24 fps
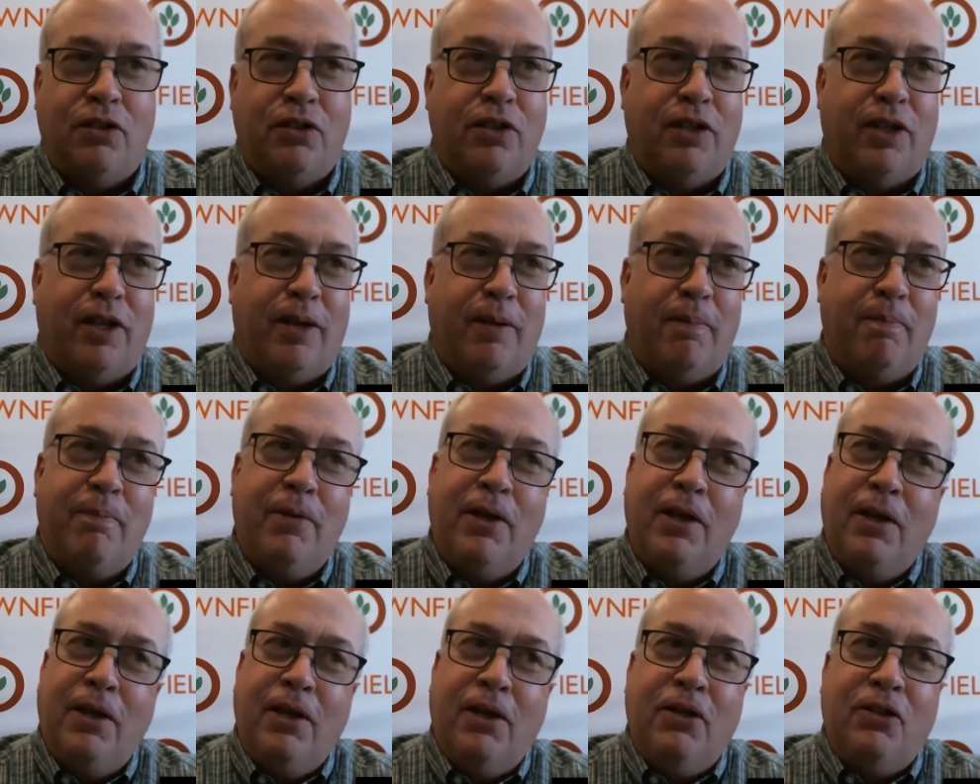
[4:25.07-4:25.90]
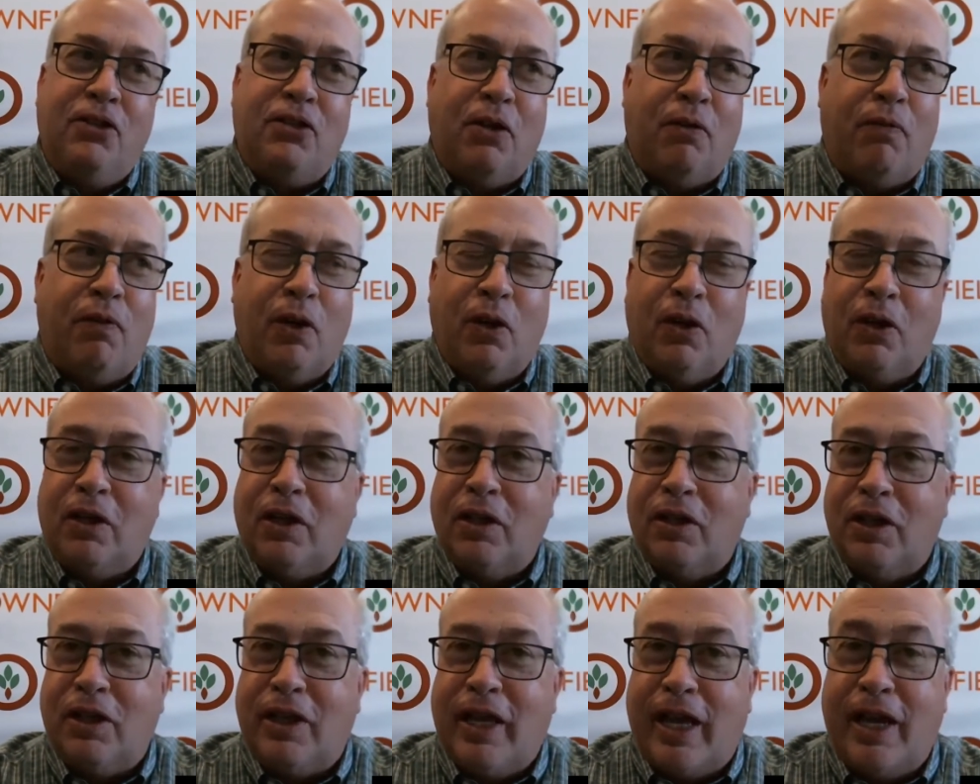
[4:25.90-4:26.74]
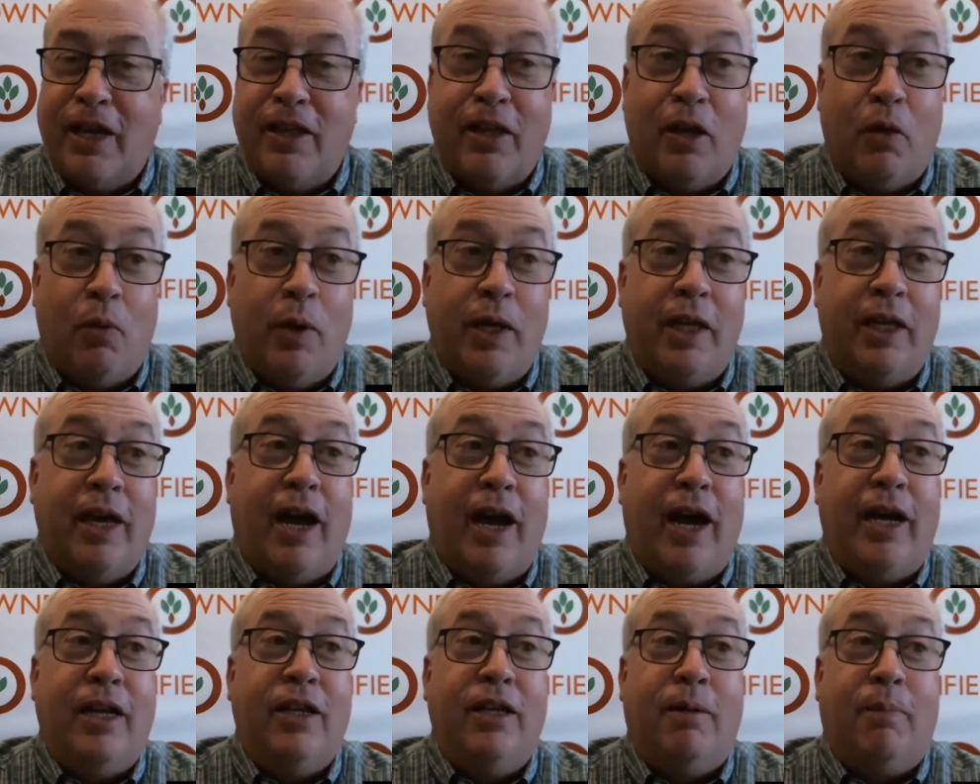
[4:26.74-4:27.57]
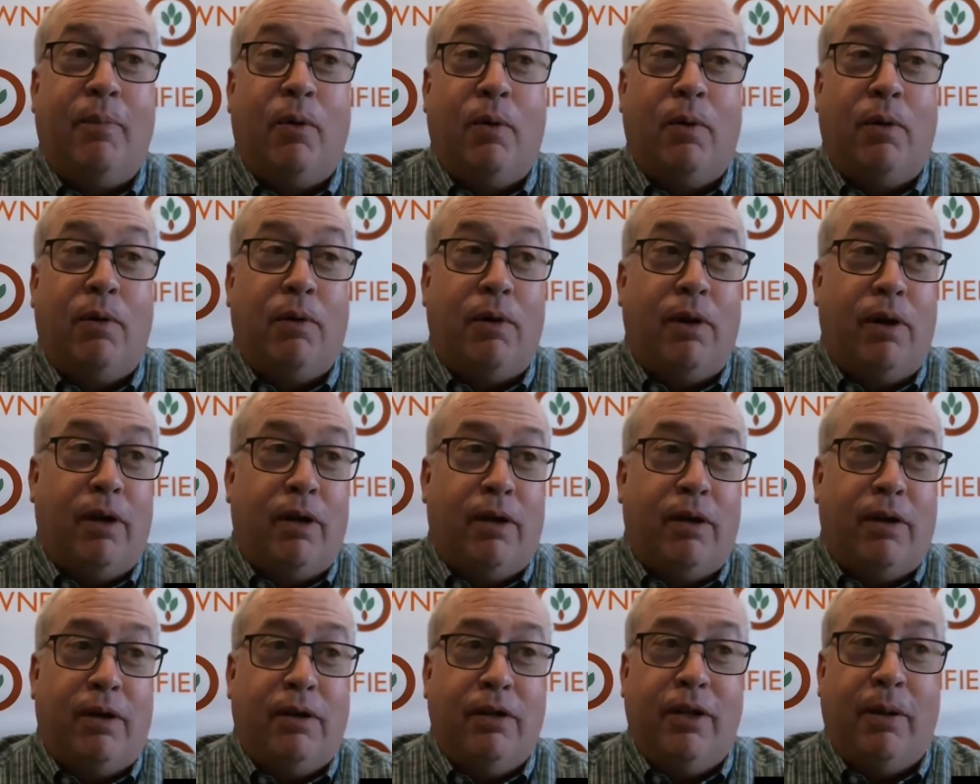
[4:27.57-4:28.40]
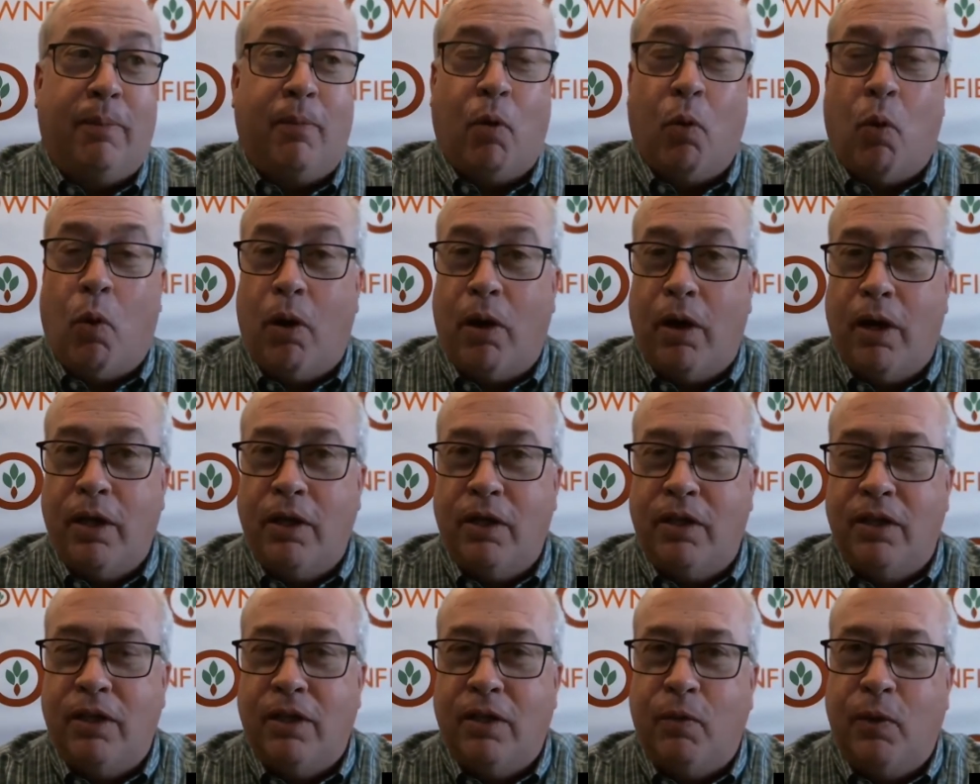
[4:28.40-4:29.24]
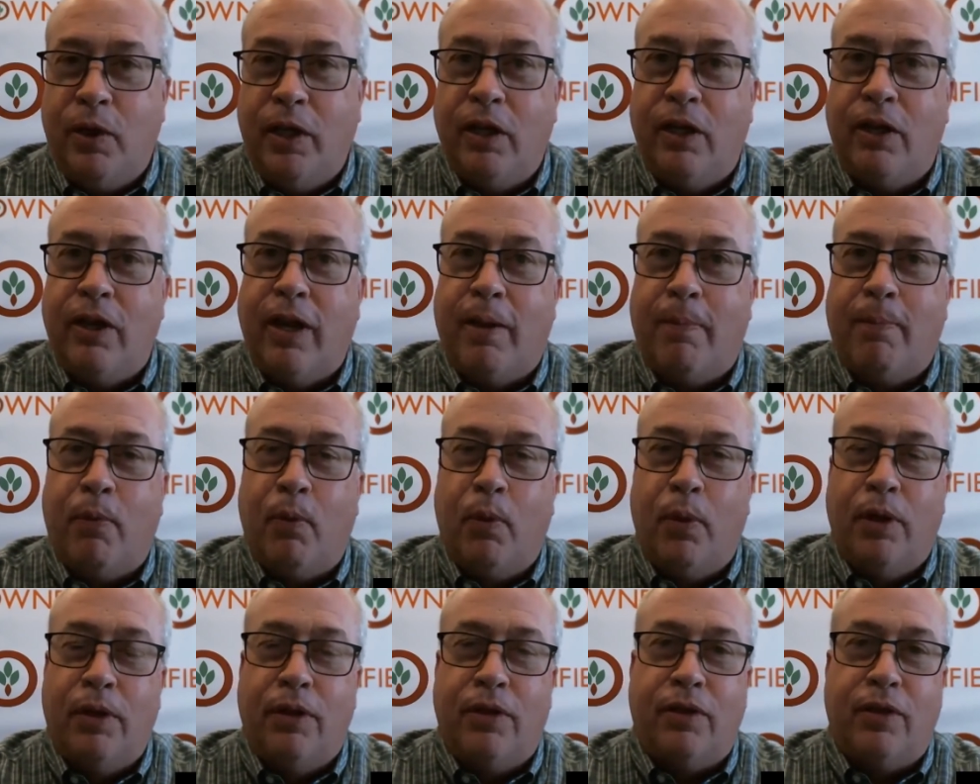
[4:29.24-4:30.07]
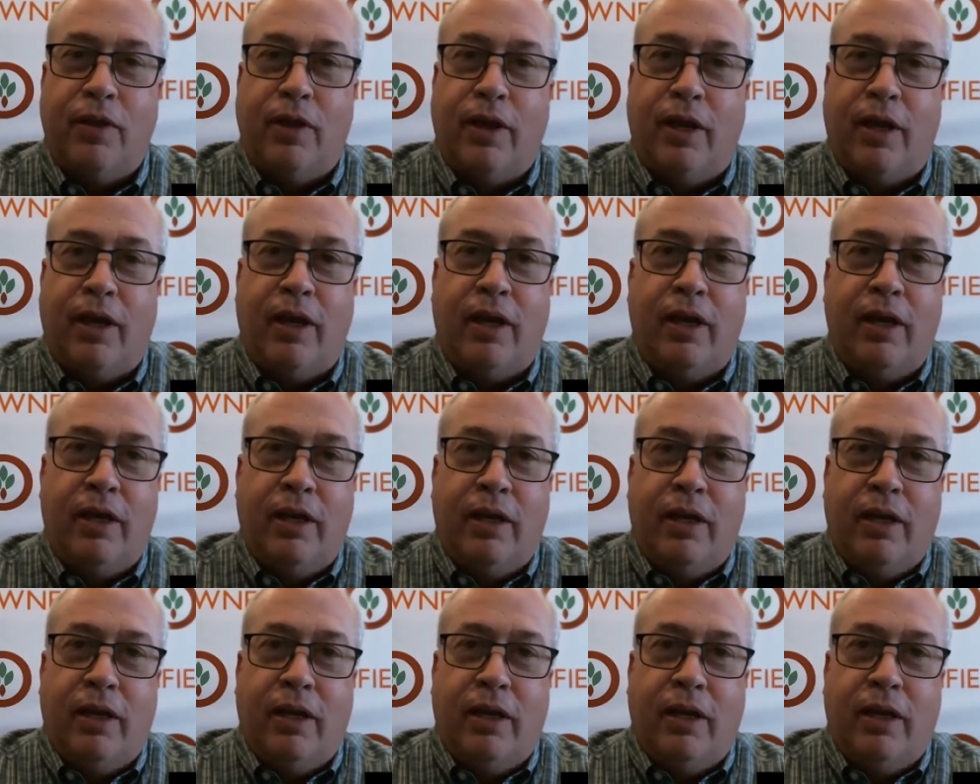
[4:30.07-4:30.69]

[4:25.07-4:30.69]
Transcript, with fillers: Um, So if we look at the data that we got, number uh, number one, we ended up with uh,